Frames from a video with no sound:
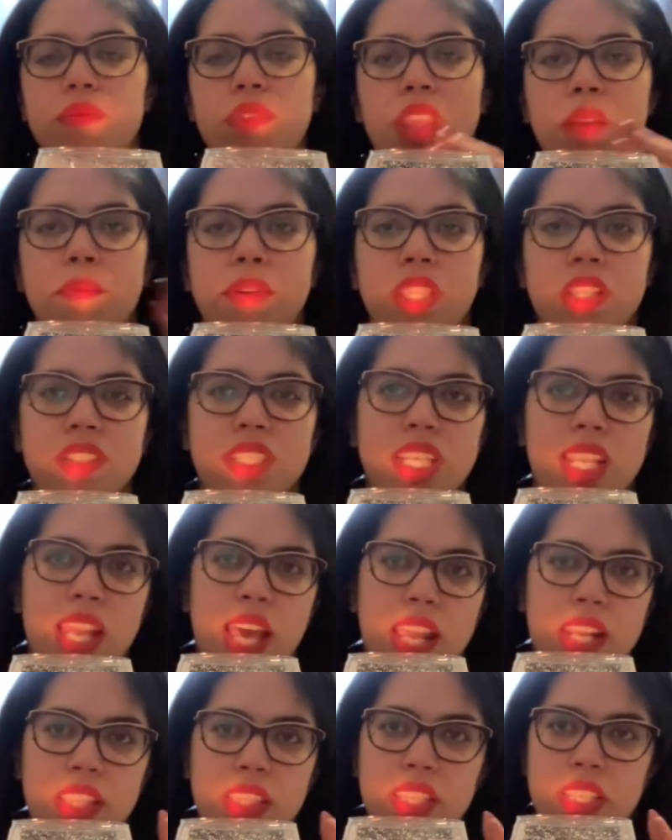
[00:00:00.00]
But there's a
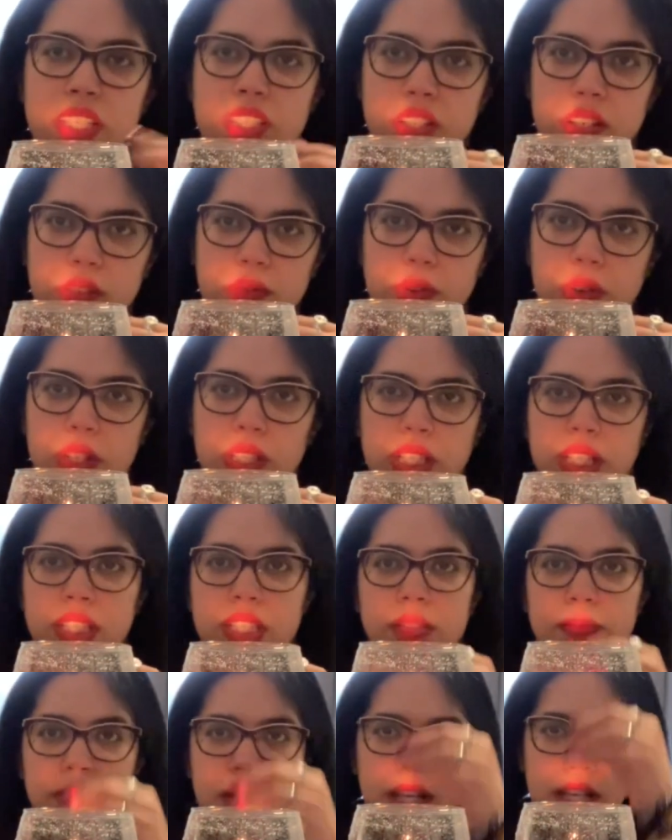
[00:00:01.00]
lot of things that are falling
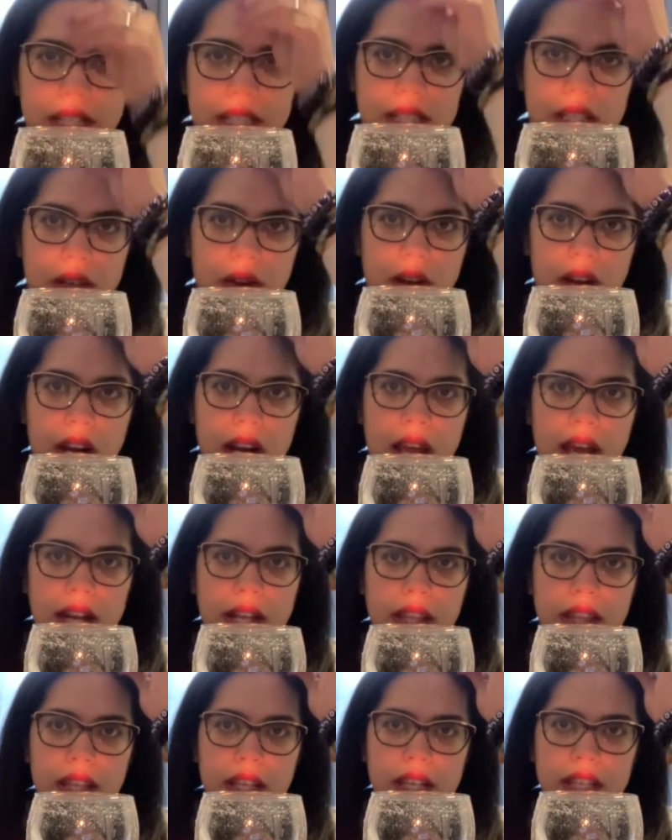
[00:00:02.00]
into place. There are a lot
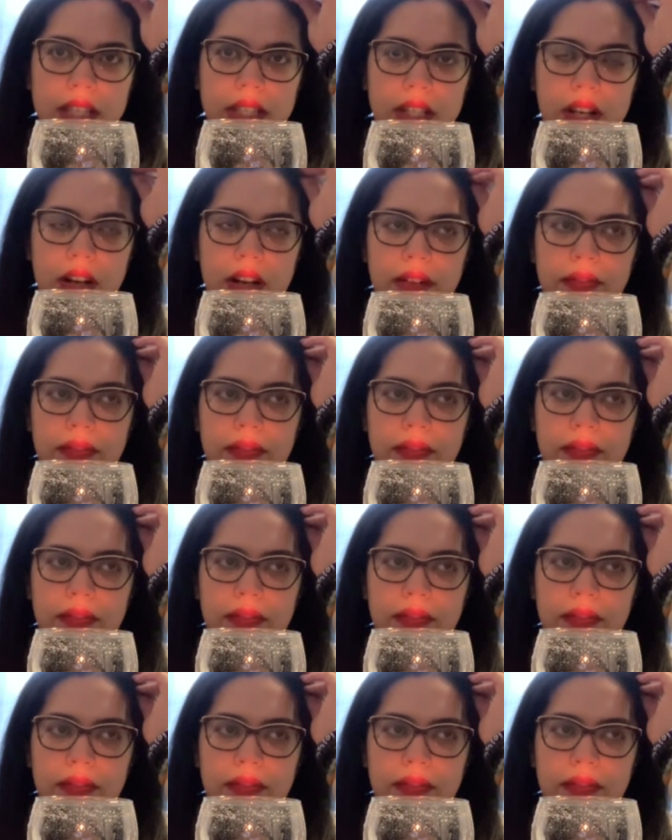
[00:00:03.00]
of things that are